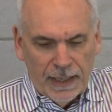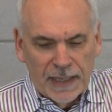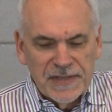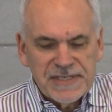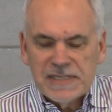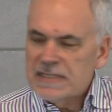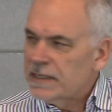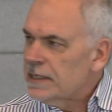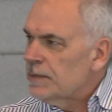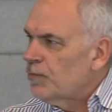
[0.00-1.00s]
and this is the
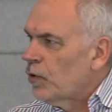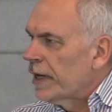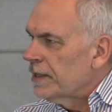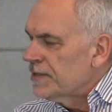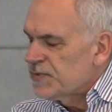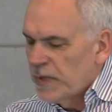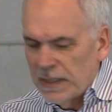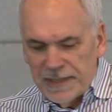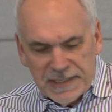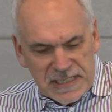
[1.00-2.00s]
key point as
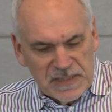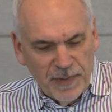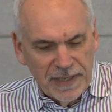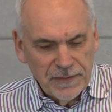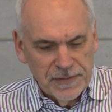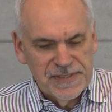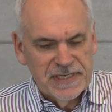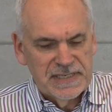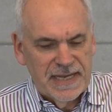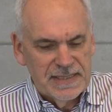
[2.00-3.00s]
well, that despite their
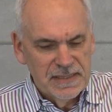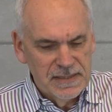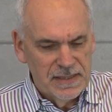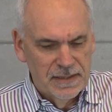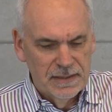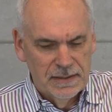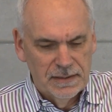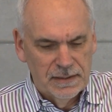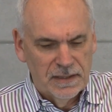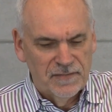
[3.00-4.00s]
successes
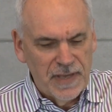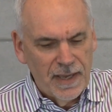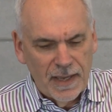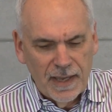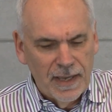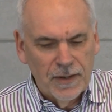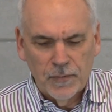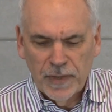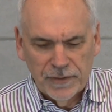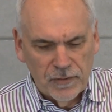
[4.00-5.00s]
of AA or
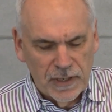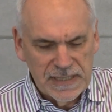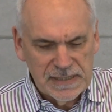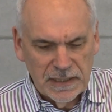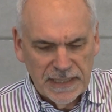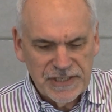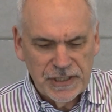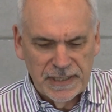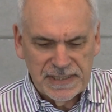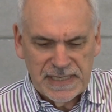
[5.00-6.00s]
Red Cross, La Leshe,
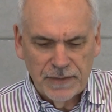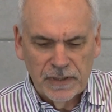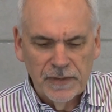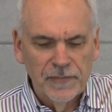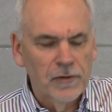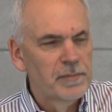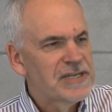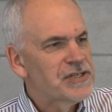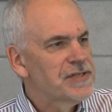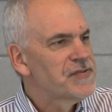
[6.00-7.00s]
et cetera, their
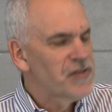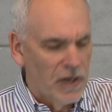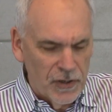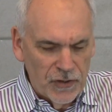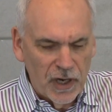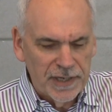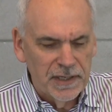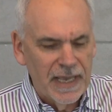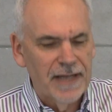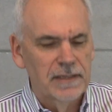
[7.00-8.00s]
missions are not
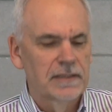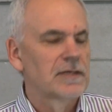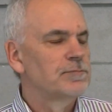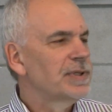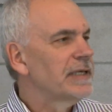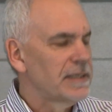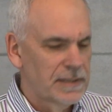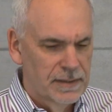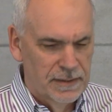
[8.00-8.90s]
yet complete.